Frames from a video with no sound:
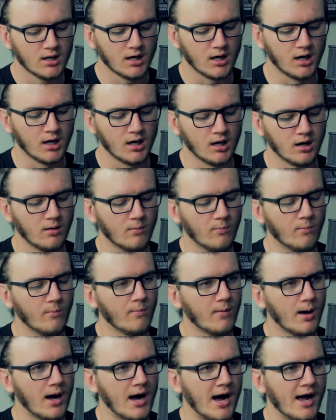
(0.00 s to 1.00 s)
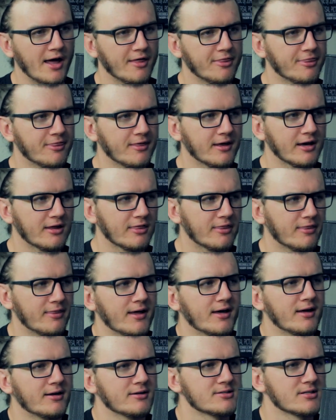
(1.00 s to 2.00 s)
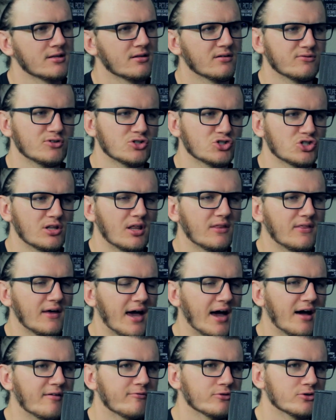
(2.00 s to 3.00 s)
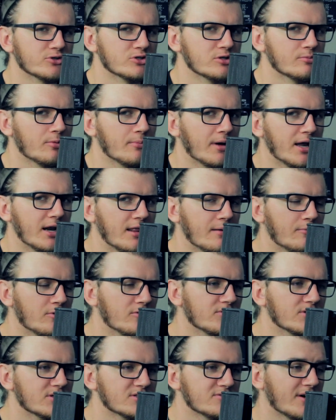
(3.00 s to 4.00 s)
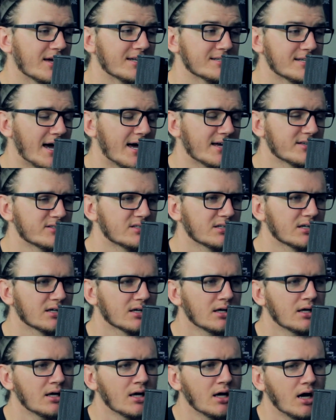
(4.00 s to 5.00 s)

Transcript: I think that the vision that they have for Superman in that movie is fantastic.